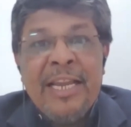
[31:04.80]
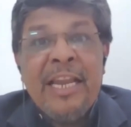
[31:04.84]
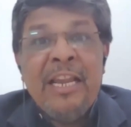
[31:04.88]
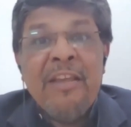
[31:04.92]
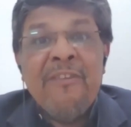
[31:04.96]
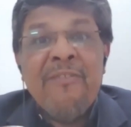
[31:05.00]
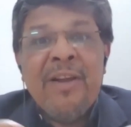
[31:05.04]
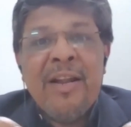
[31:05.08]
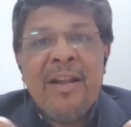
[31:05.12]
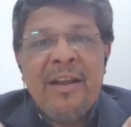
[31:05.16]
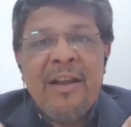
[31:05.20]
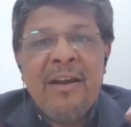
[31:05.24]

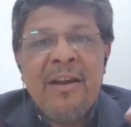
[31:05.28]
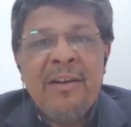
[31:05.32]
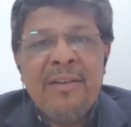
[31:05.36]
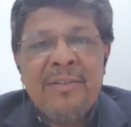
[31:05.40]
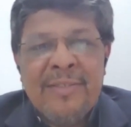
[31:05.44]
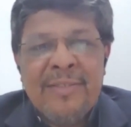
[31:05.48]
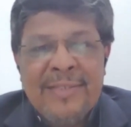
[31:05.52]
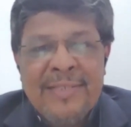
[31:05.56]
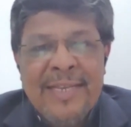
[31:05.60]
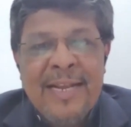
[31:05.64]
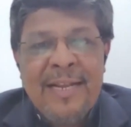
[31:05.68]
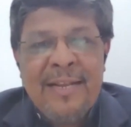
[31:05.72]
deliver
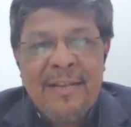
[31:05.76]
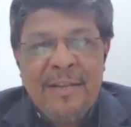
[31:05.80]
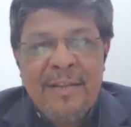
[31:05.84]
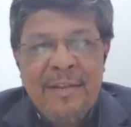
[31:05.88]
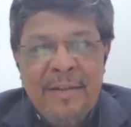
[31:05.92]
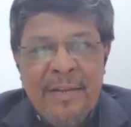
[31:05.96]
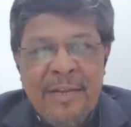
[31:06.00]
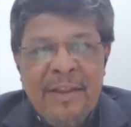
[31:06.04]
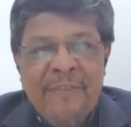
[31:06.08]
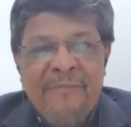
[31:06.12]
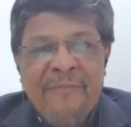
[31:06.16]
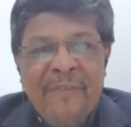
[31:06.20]
a set
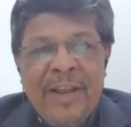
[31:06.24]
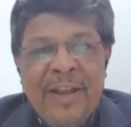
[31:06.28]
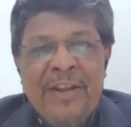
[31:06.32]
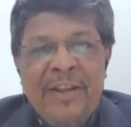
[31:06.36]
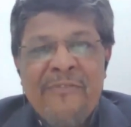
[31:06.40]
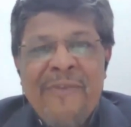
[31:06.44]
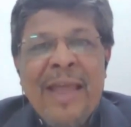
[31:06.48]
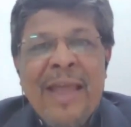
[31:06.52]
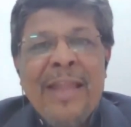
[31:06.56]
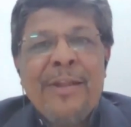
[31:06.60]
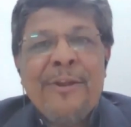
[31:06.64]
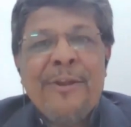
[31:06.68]

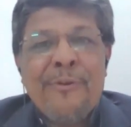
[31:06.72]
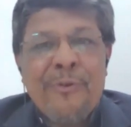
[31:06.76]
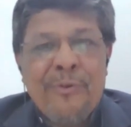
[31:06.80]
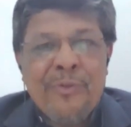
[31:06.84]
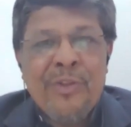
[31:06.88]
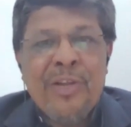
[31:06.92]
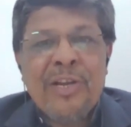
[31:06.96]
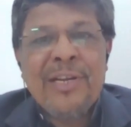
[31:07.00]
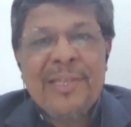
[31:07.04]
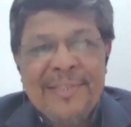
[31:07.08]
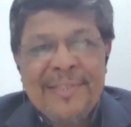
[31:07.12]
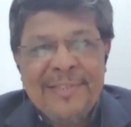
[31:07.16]
defined value
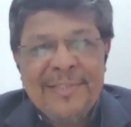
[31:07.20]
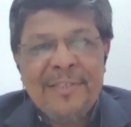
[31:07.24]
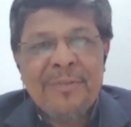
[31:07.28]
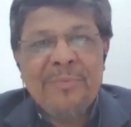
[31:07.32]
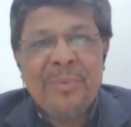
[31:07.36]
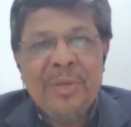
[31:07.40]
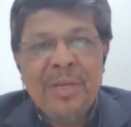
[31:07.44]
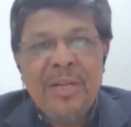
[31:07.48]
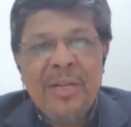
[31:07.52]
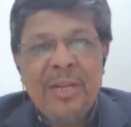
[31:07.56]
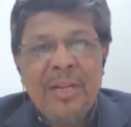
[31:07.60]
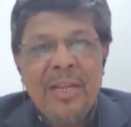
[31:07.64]
to the
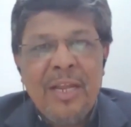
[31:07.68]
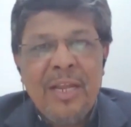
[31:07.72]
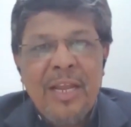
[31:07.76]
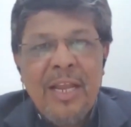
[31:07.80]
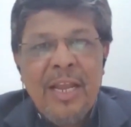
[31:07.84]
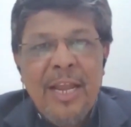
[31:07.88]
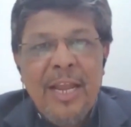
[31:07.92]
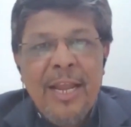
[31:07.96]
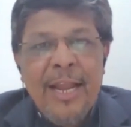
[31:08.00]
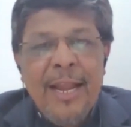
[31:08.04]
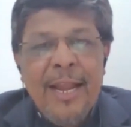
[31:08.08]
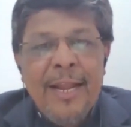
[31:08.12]
customer.
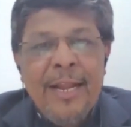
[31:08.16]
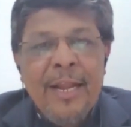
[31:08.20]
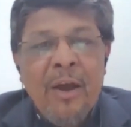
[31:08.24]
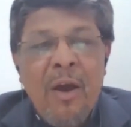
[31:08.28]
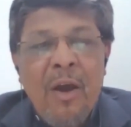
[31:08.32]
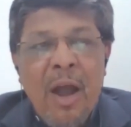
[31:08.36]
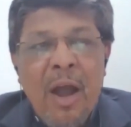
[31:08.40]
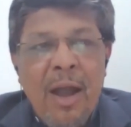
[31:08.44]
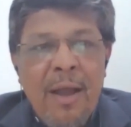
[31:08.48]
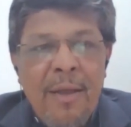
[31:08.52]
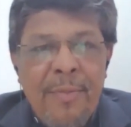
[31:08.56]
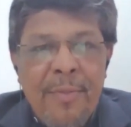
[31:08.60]

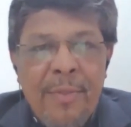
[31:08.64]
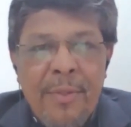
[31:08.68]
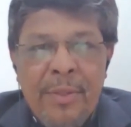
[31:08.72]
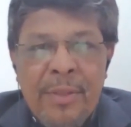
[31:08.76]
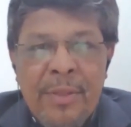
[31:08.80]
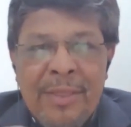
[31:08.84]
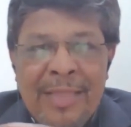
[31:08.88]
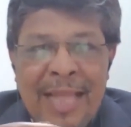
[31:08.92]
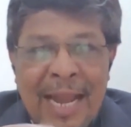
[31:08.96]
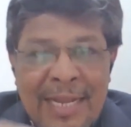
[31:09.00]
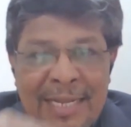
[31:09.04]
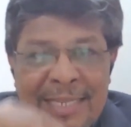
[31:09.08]
Now
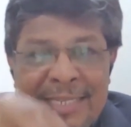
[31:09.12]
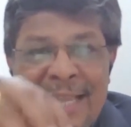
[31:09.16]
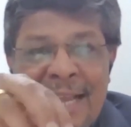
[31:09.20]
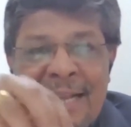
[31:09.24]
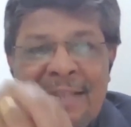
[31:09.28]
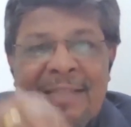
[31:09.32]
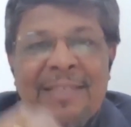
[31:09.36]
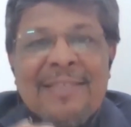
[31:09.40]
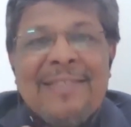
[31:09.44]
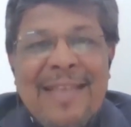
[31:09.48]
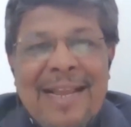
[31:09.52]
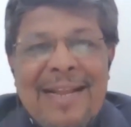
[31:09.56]
that is
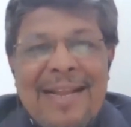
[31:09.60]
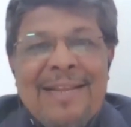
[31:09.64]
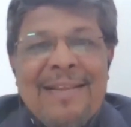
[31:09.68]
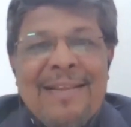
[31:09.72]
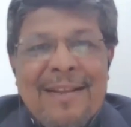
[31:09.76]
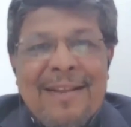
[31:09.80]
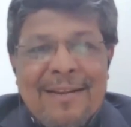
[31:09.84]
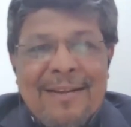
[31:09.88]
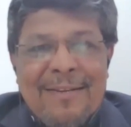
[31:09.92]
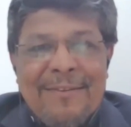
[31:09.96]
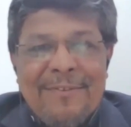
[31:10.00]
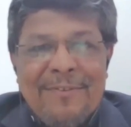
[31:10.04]
at the
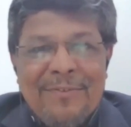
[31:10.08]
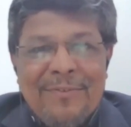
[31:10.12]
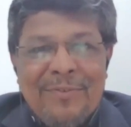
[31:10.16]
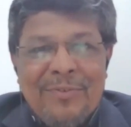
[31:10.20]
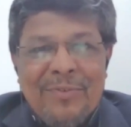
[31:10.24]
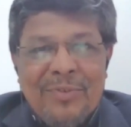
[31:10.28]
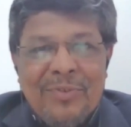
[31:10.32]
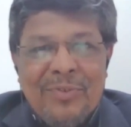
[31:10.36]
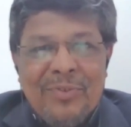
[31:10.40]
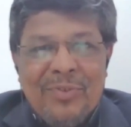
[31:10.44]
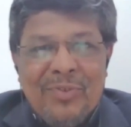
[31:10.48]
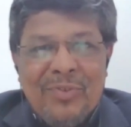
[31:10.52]
center,
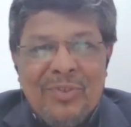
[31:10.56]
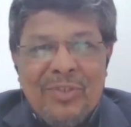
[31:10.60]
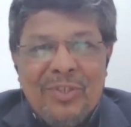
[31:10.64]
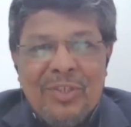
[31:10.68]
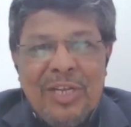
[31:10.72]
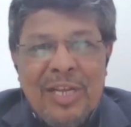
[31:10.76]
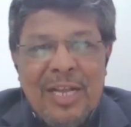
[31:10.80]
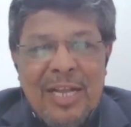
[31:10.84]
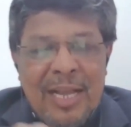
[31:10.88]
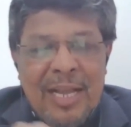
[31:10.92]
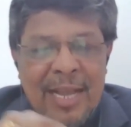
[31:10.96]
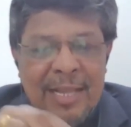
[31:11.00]

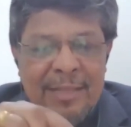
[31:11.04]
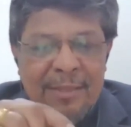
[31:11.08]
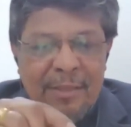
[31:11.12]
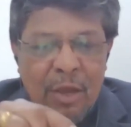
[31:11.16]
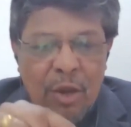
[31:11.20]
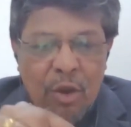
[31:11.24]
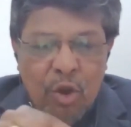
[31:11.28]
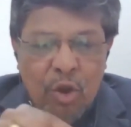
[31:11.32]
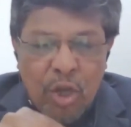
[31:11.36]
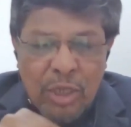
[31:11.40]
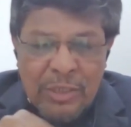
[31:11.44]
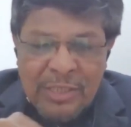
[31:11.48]
and
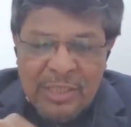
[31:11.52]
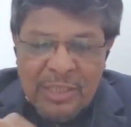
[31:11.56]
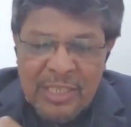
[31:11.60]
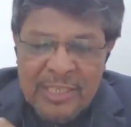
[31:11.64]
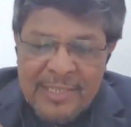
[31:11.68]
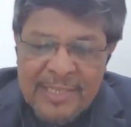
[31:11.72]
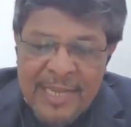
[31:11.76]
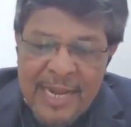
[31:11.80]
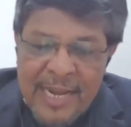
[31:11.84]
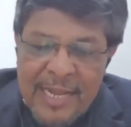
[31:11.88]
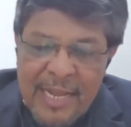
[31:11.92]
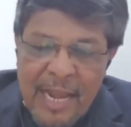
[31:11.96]
the cost
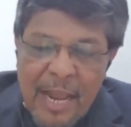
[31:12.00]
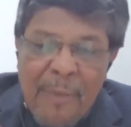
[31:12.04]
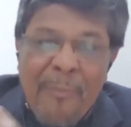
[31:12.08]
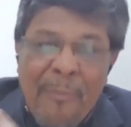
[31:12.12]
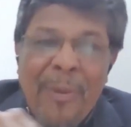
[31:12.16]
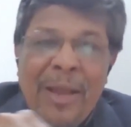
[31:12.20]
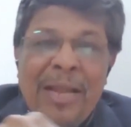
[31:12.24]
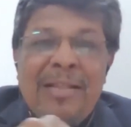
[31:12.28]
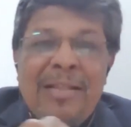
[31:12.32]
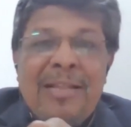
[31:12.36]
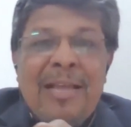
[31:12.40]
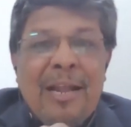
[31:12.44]
is
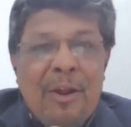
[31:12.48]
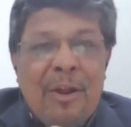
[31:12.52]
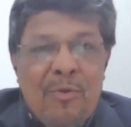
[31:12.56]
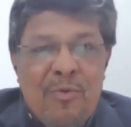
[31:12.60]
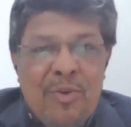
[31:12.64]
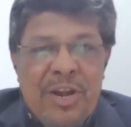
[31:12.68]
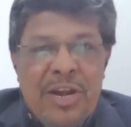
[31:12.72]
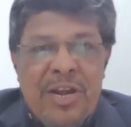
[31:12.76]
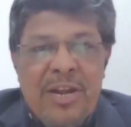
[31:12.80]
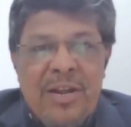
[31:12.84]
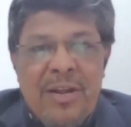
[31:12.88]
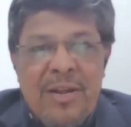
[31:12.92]
getting built
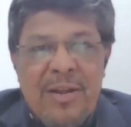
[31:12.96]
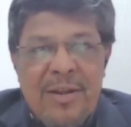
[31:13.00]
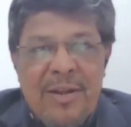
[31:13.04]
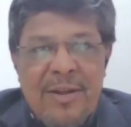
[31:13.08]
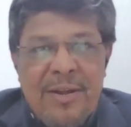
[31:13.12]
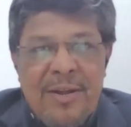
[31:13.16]
around it.